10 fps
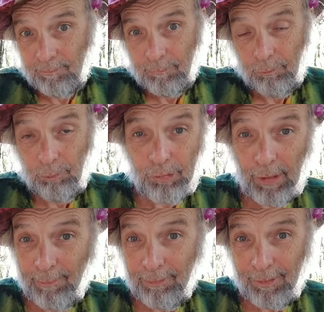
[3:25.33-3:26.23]
For
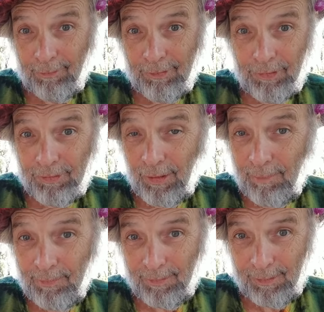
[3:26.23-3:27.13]
example, I was just
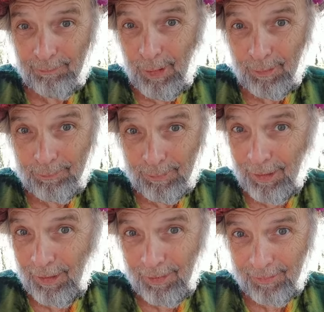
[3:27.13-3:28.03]
up in Luang
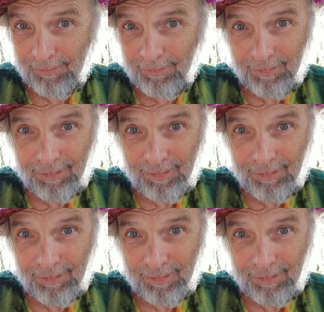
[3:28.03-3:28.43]
Prabang